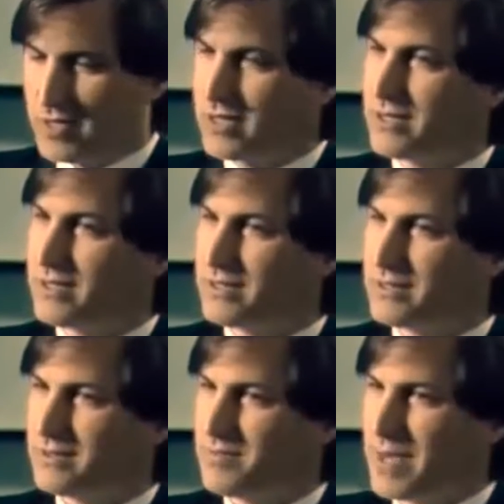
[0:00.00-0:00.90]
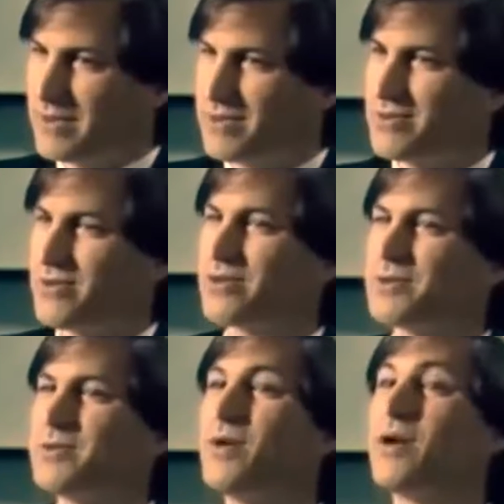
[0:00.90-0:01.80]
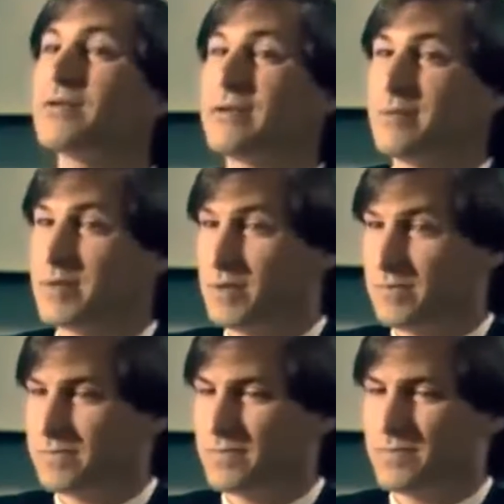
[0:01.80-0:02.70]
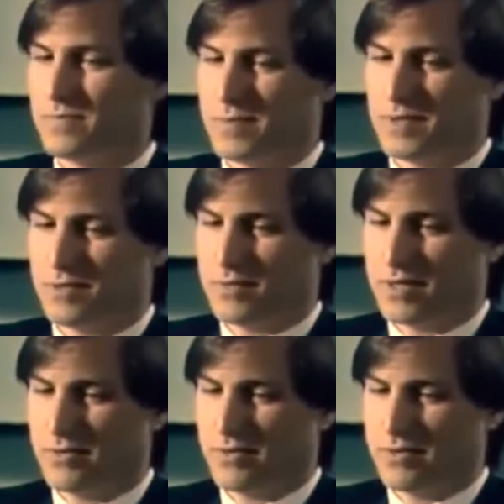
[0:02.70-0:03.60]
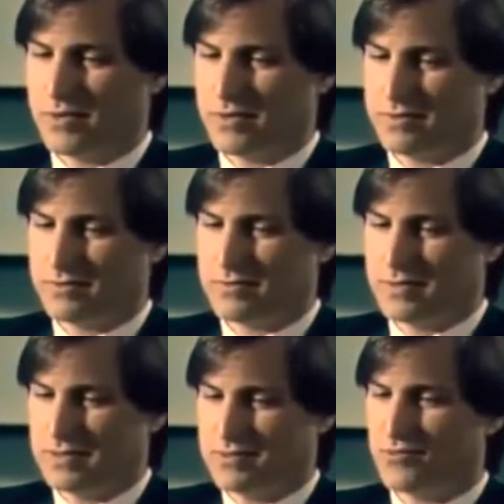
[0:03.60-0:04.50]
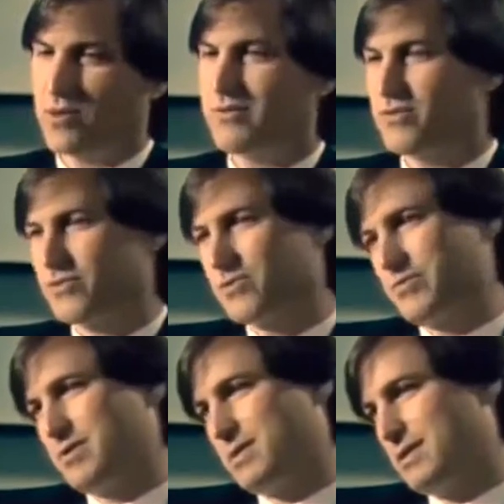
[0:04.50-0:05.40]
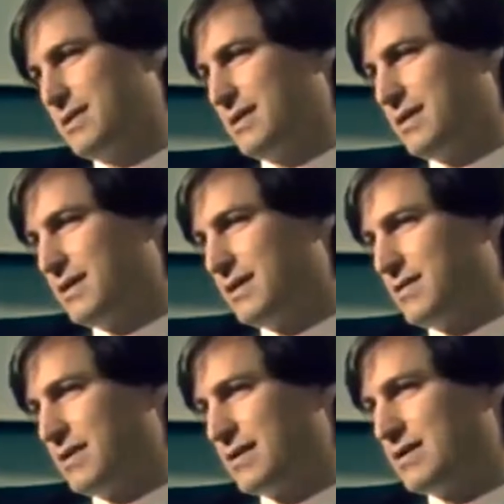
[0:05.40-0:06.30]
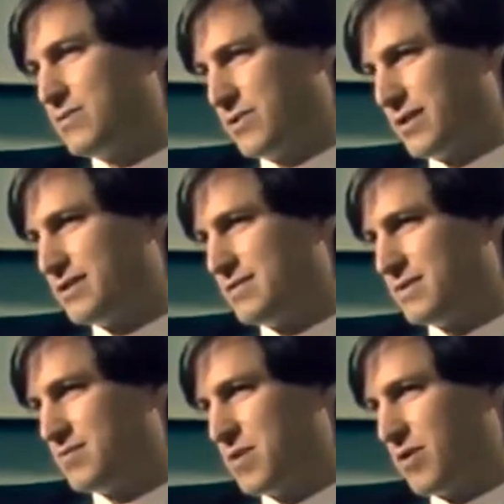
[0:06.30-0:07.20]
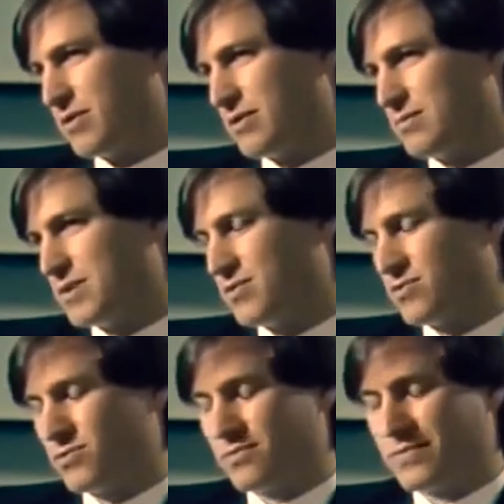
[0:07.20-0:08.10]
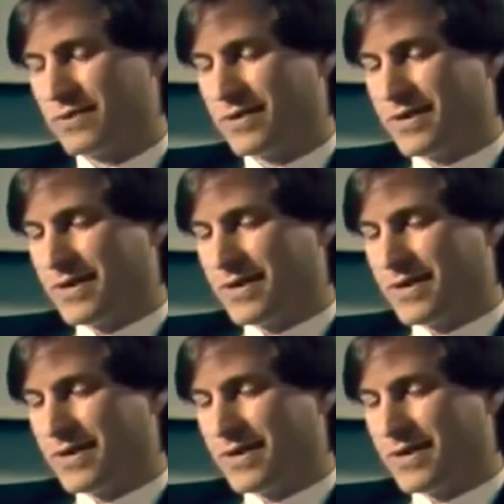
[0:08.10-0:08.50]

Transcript: reading a magazine article a long time ago when I was 12 years old maybe. I think it was Scientific American, I'm not sure.